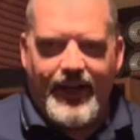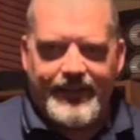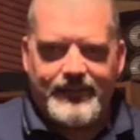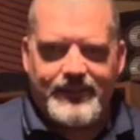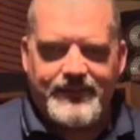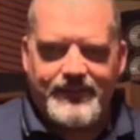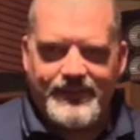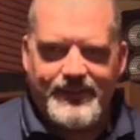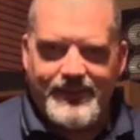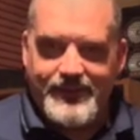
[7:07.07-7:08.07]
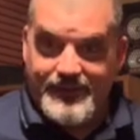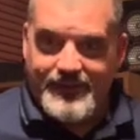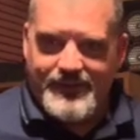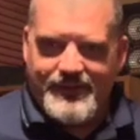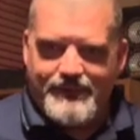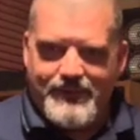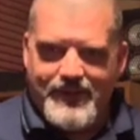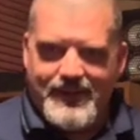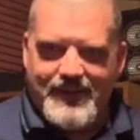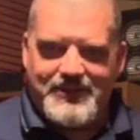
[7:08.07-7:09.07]
headless
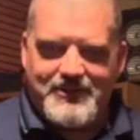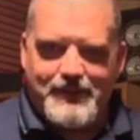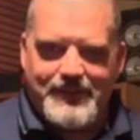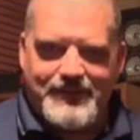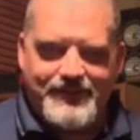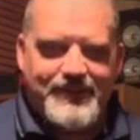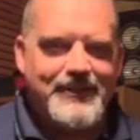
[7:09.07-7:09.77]
instruments.